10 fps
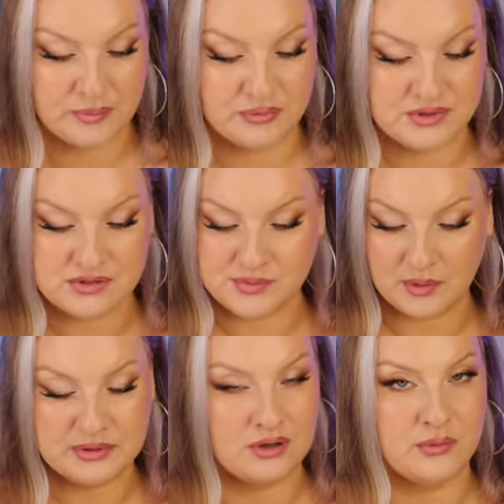This is
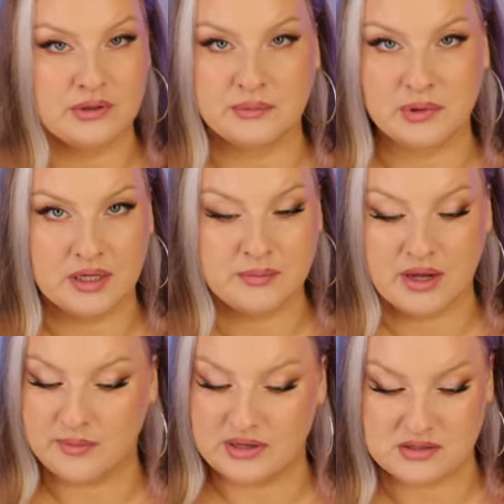probably not one I would blind
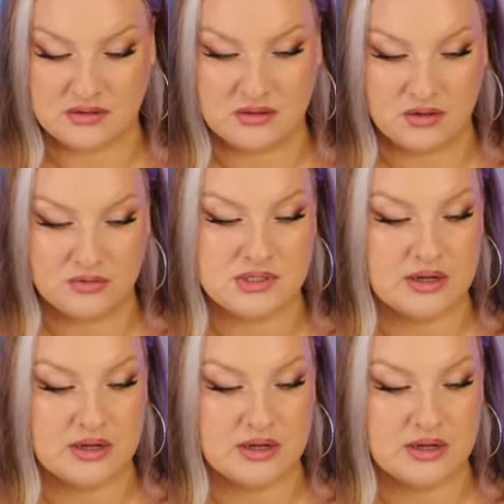buy based on the notes.